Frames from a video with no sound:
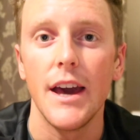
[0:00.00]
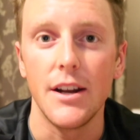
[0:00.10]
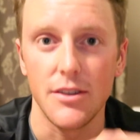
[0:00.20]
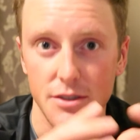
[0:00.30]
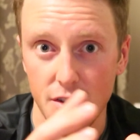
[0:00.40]

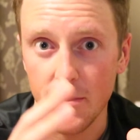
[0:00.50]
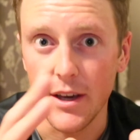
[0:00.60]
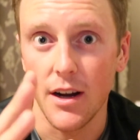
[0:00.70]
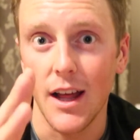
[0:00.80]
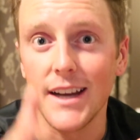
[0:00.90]
and it'll just
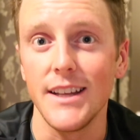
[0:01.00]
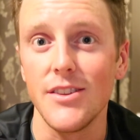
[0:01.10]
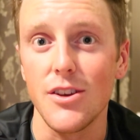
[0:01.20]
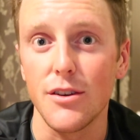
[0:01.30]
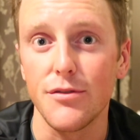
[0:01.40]
make it a lot
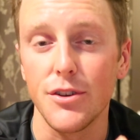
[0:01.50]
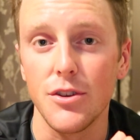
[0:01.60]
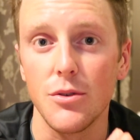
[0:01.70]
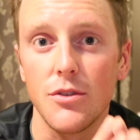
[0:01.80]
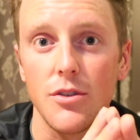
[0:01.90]
easier for
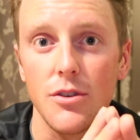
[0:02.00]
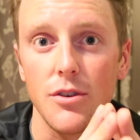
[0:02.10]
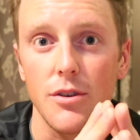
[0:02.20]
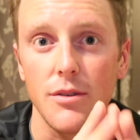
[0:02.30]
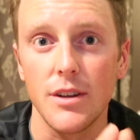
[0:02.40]
you
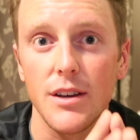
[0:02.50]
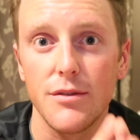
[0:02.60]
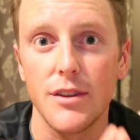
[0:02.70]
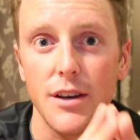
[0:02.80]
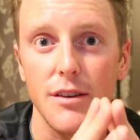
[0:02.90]
to
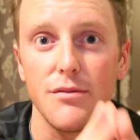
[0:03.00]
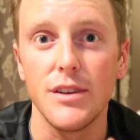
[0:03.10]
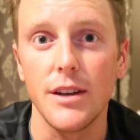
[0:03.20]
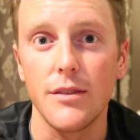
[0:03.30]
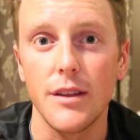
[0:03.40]
give the
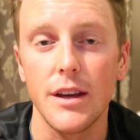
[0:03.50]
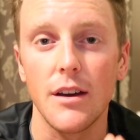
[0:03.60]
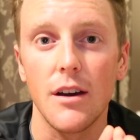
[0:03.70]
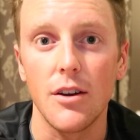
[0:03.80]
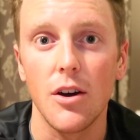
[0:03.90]
vegan
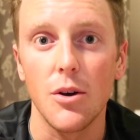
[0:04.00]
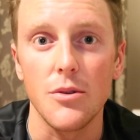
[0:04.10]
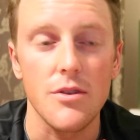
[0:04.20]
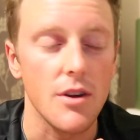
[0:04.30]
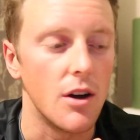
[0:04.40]
thing a
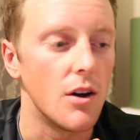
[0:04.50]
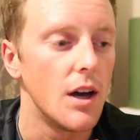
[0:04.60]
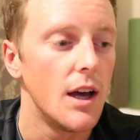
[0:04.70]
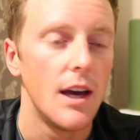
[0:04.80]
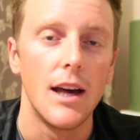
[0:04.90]
go.
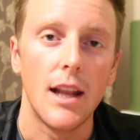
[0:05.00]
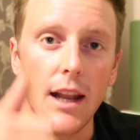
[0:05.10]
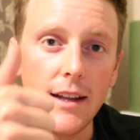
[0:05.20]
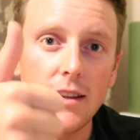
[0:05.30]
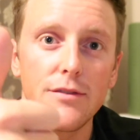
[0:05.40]
So
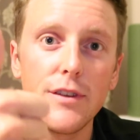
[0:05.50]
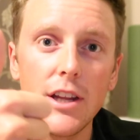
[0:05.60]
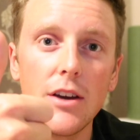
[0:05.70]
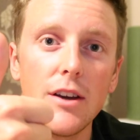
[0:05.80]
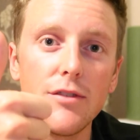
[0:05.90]
like this
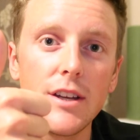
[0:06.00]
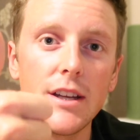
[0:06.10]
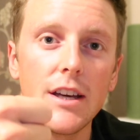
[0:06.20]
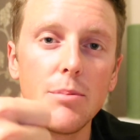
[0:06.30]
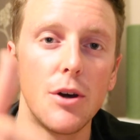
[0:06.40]
video if you
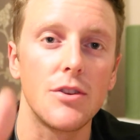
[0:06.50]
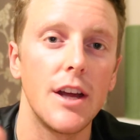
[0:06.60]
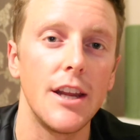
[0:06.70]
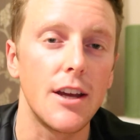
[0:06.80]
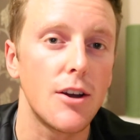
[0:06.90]
did, post
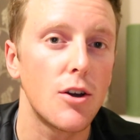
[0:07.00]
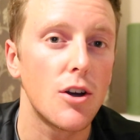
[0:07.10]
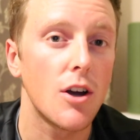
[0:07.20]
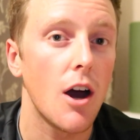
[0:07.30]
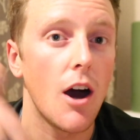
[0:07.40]
any
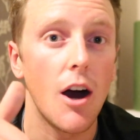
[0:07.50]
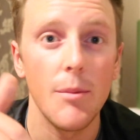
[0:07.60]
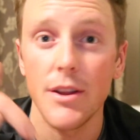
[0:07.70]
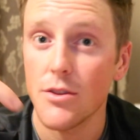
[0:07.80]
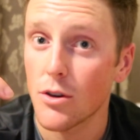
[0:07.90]

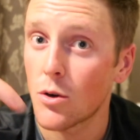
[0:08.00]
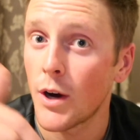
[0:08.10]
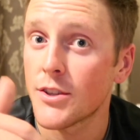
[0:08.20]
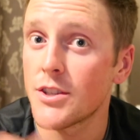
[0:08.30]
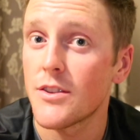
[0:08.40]
comments or
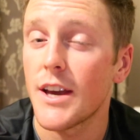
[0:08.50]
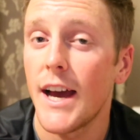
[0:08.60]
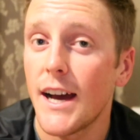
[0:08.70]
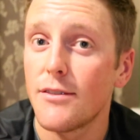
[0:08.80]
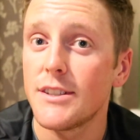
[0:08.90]
questions you
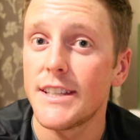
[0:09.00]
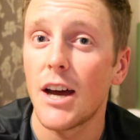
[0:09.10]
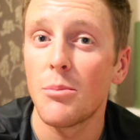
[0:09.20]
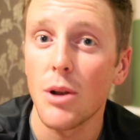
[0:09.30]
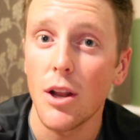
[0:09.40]
have
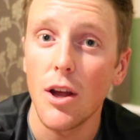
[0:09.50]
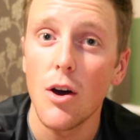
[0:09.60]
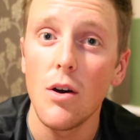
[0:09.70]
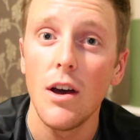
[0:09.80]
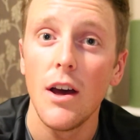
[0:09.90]
down
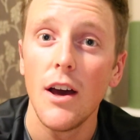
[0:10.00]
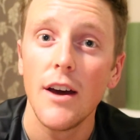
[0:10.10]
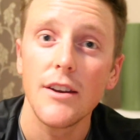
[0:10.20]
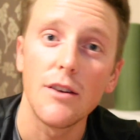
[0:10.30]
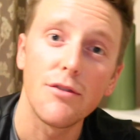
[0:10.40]
below.
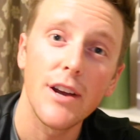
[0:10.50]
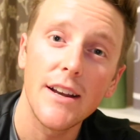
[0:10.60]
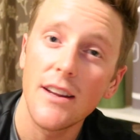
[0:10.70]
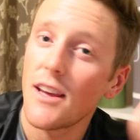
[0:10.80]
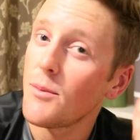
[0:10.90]
Don't
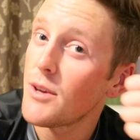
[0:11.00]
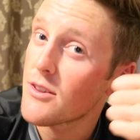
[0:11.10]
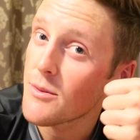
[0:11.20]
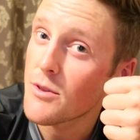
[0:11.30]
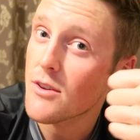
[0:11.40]
forget to give me a
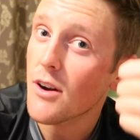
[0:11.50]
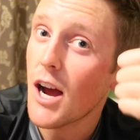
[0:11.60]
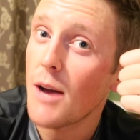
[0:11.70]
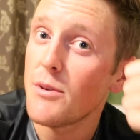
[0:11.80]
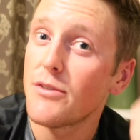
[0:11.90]

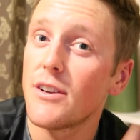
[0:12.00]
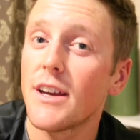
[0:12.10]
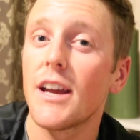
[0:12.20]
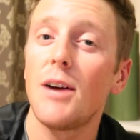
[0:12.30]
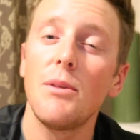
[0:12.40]
subscribe if you're
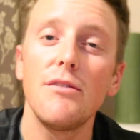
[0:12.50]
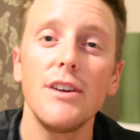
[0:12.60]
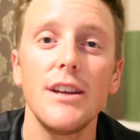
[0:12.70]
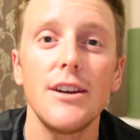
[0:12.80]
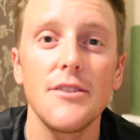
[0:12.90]
digging on my
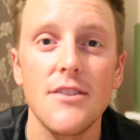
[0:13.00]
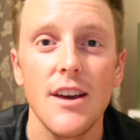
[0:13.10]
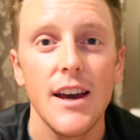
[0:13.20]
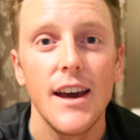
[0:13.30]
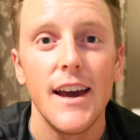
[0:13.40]

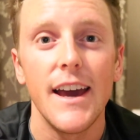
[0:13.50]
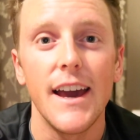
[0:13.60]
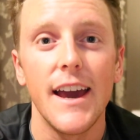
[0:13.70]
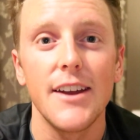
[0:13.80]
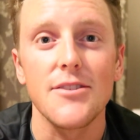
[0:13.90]
videos.
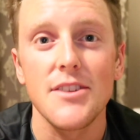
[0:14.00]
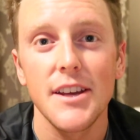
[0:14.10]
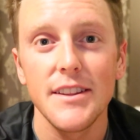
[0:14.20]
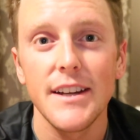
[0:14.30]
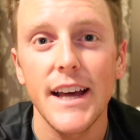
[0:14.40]
And I'll
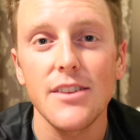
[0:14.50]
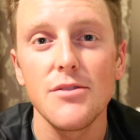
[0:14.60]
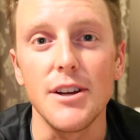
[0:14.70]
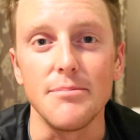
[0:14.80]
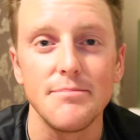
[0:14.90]
see you in the next
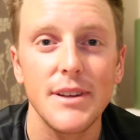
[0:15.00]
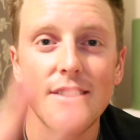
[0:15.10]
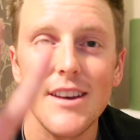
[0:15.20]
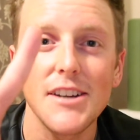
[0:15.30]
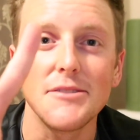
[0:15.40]
one.
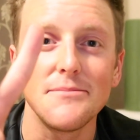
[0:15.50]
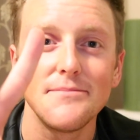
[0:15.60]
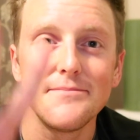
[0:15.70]
Peace out.